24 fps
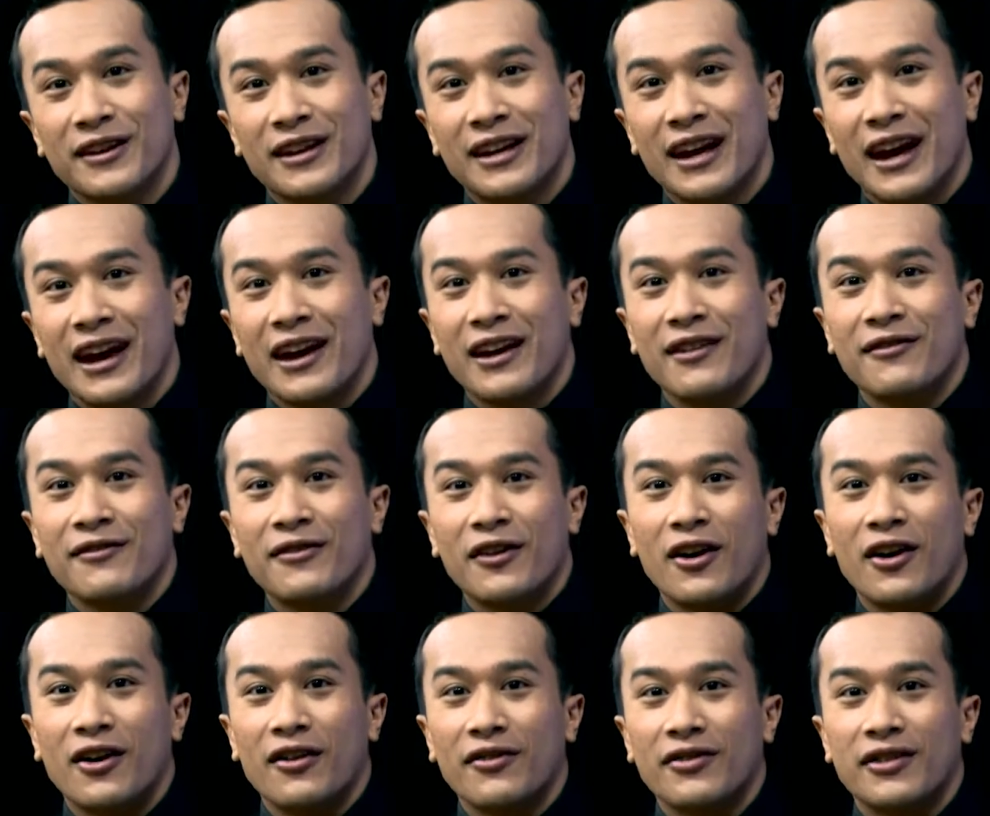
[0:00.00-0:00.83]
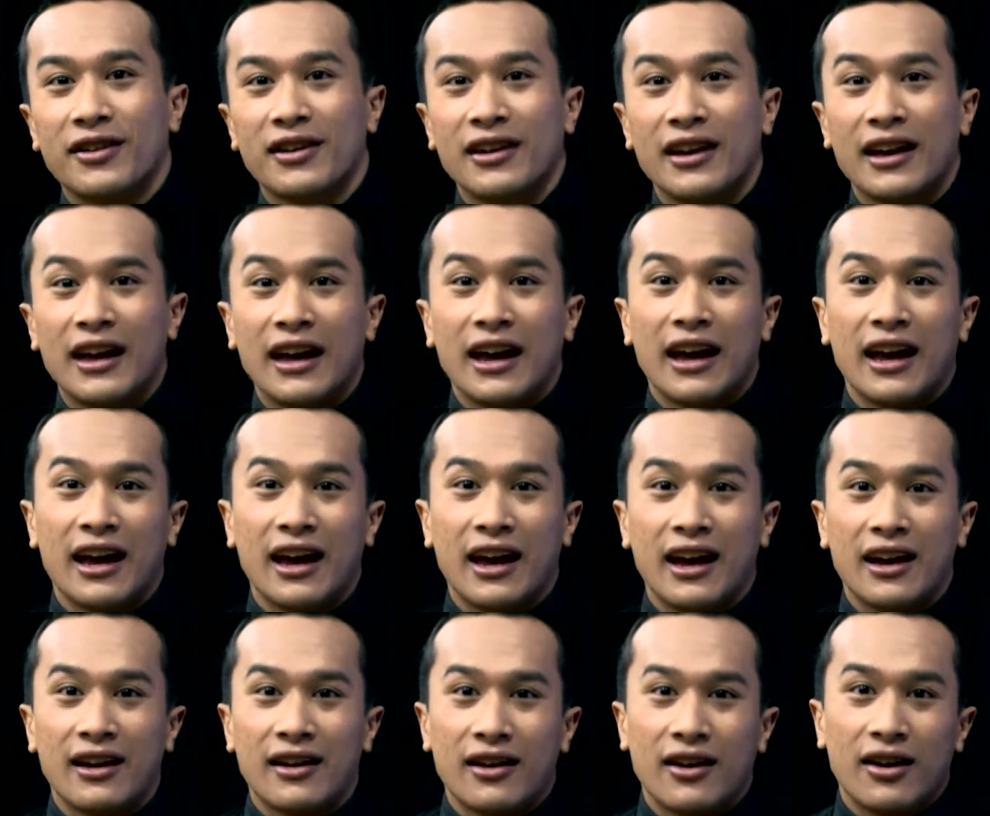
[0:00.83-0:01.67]
get involved
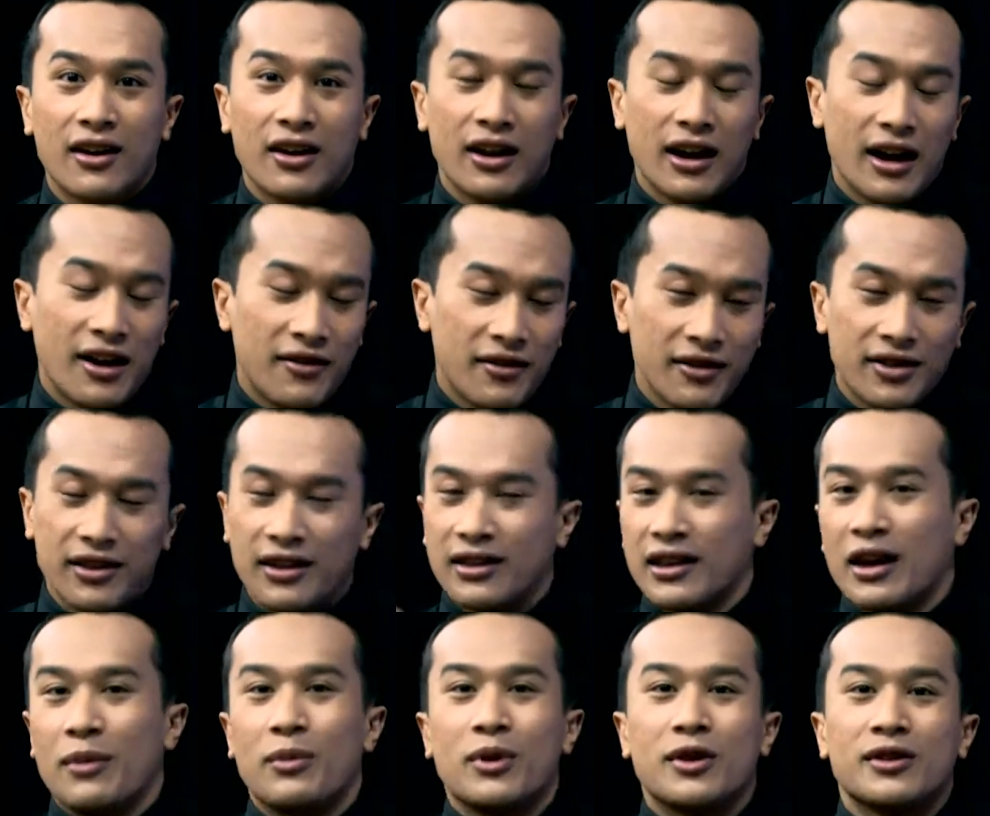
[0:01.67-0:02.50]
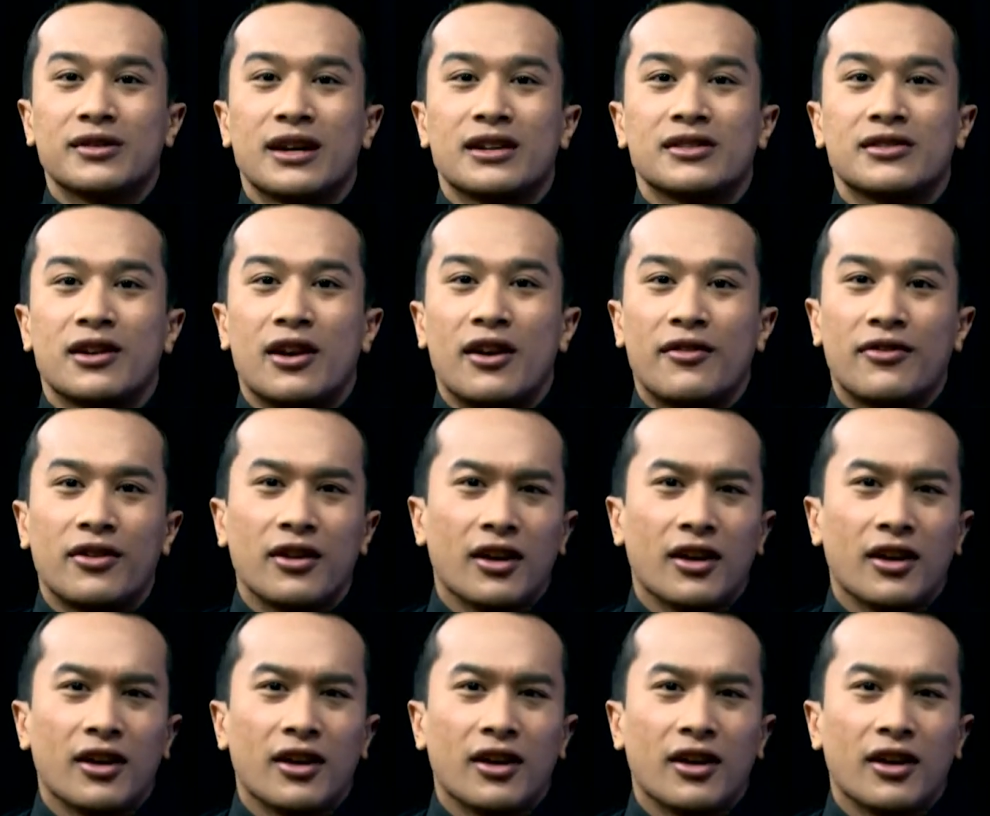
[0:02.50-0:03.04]
in everything that Venus has to offer.